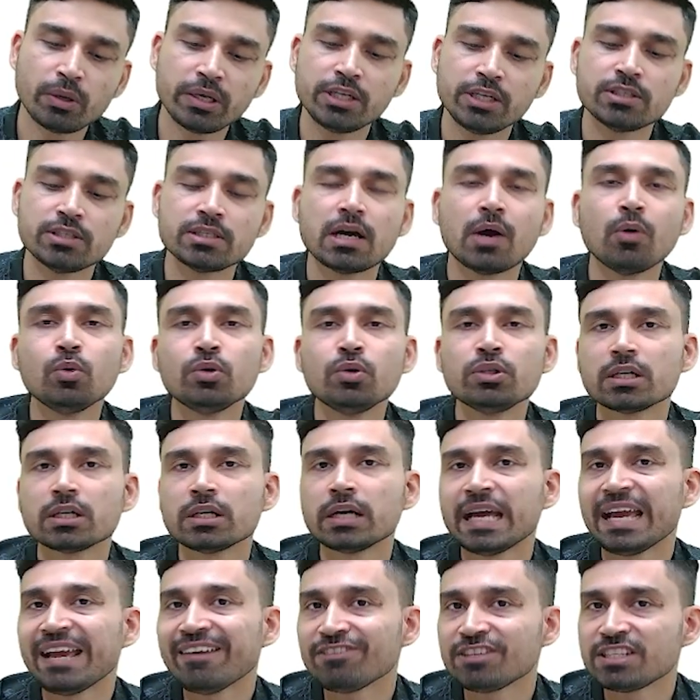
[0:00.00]
when he downed
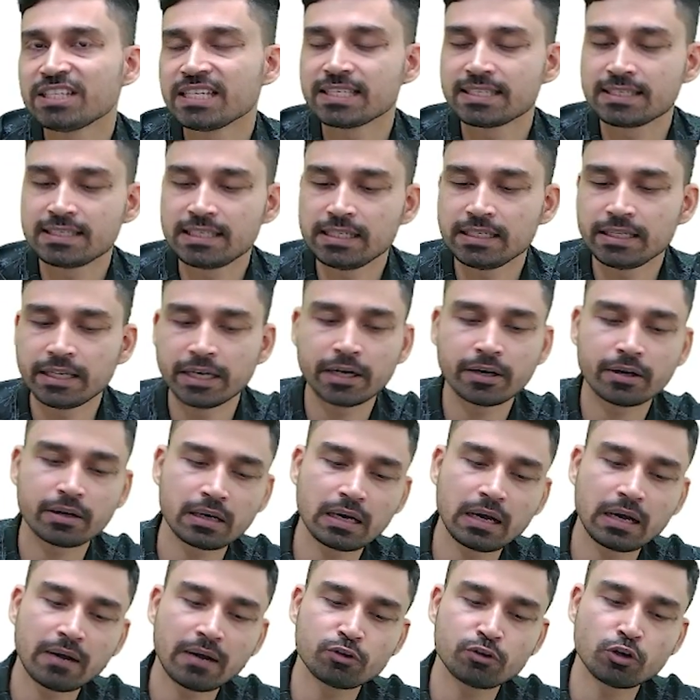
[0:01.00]
a F-16
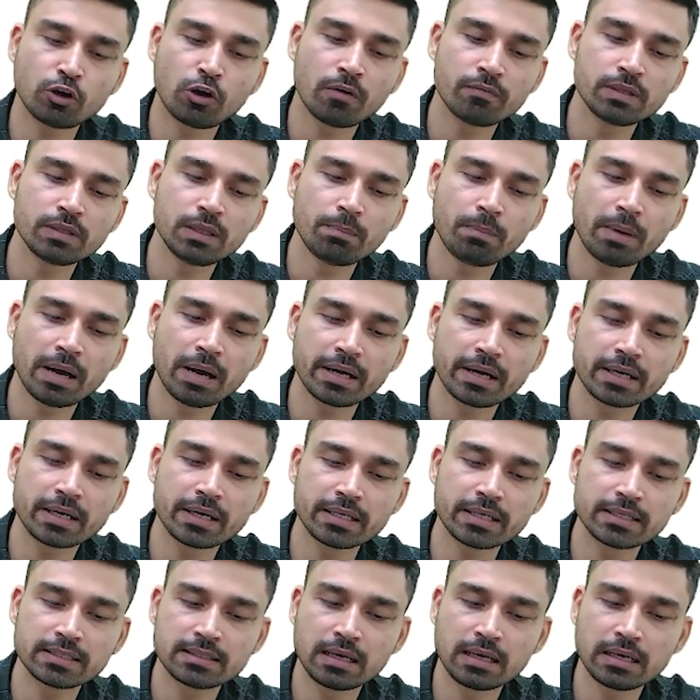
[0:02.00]
aircraft of the
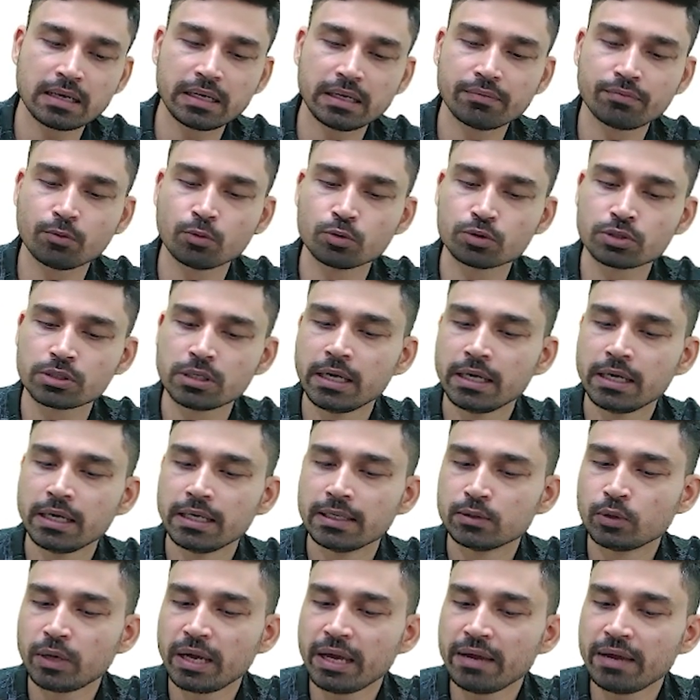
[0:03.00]
Pakistan Air Force. Now,
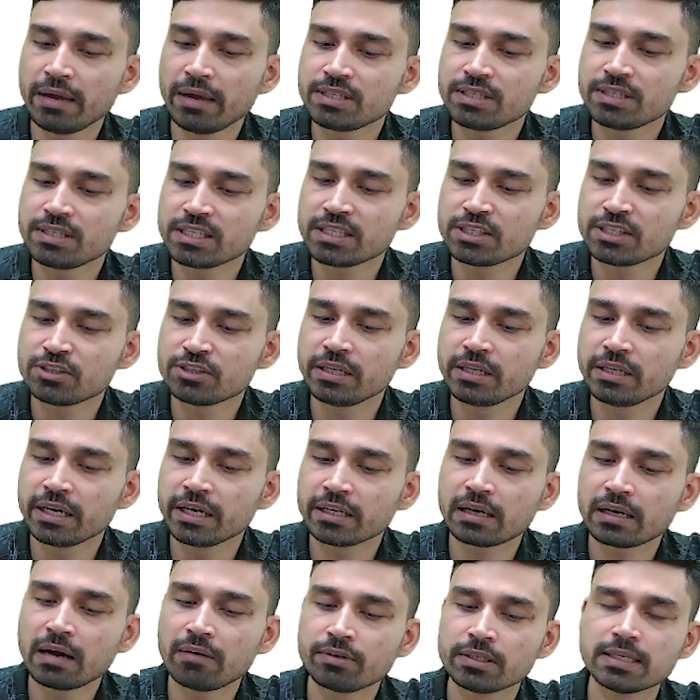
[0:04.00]
F-16
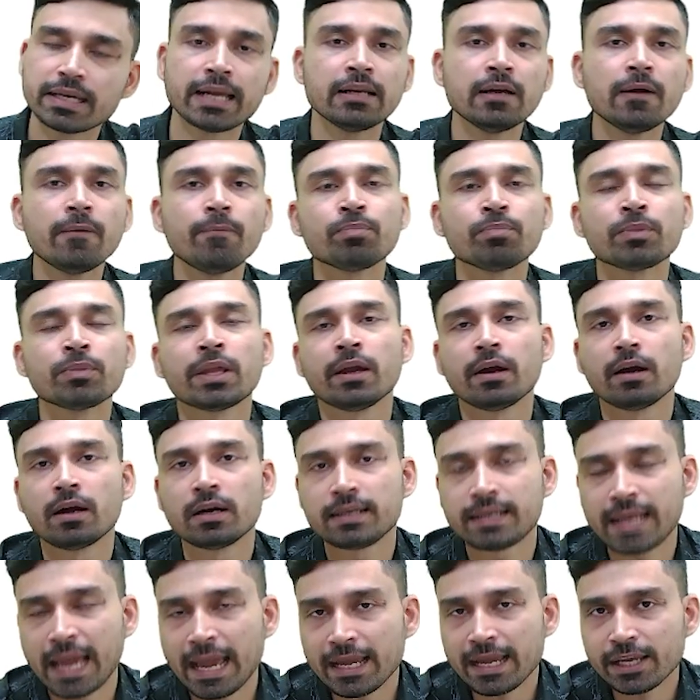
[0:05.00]
aircraft is again a
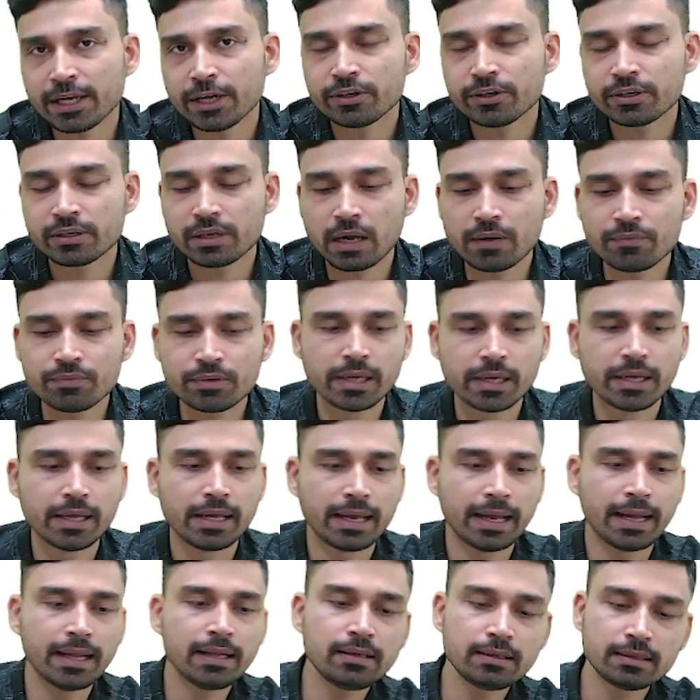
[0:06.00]
attack aircraft,
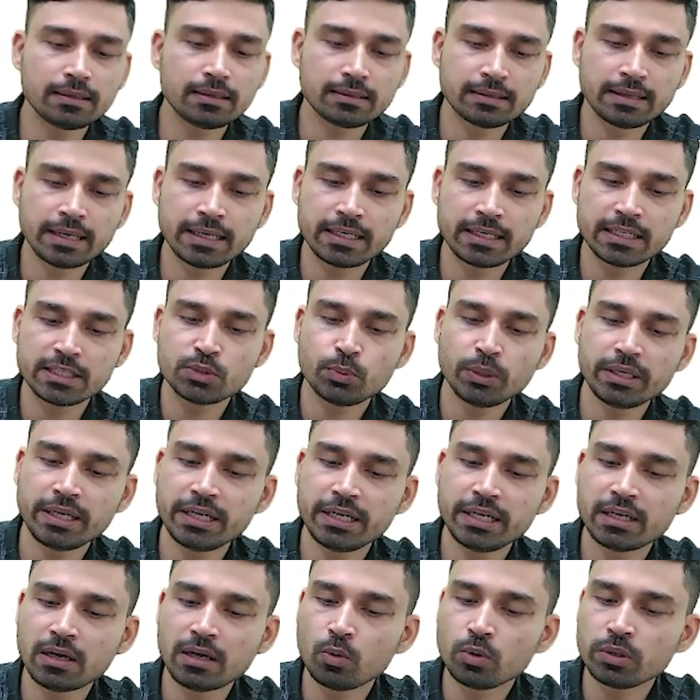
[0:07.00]
and that is when he
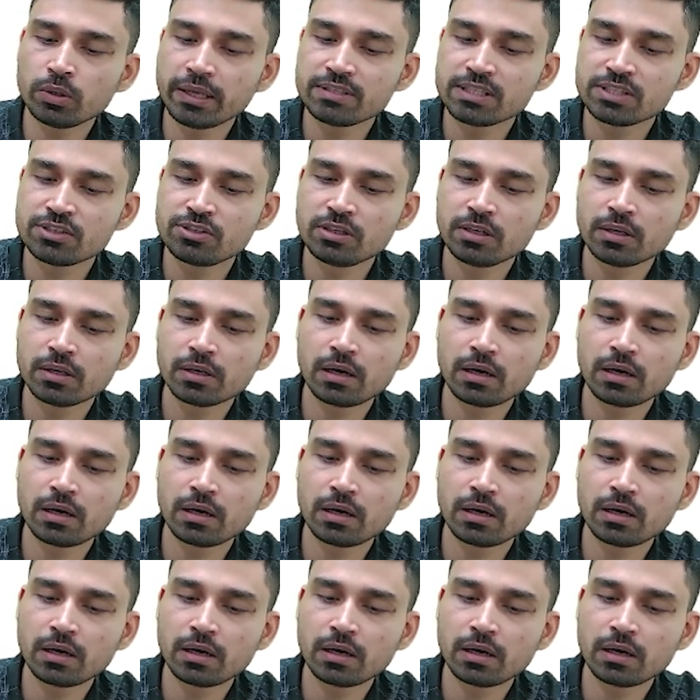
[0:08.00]
downed the F-16